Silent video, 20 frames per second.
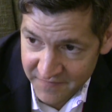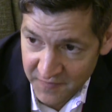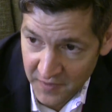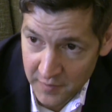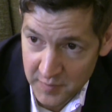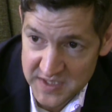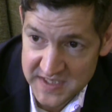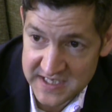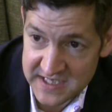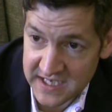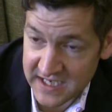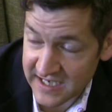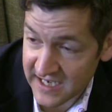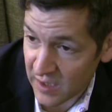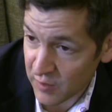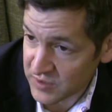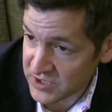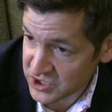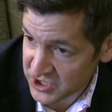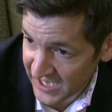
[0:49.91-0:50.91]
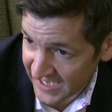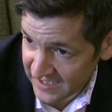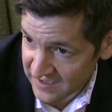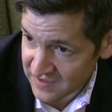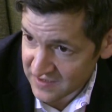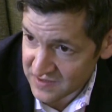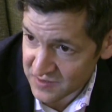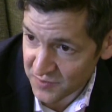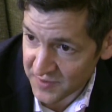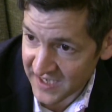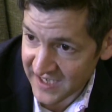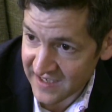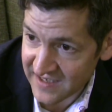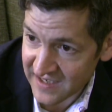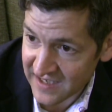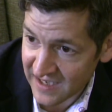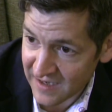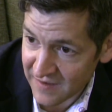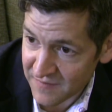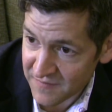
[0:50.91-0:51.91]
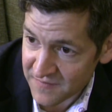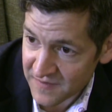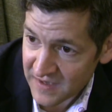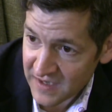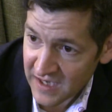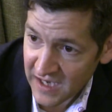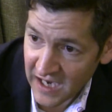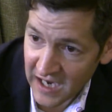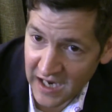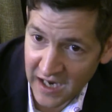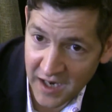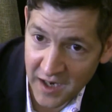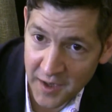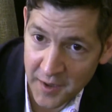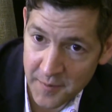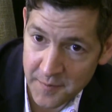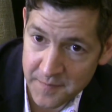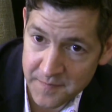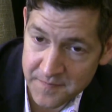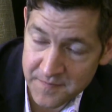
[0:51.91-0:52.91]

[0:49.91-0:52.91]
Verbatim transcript: pharmacists can now inject, so they can give um,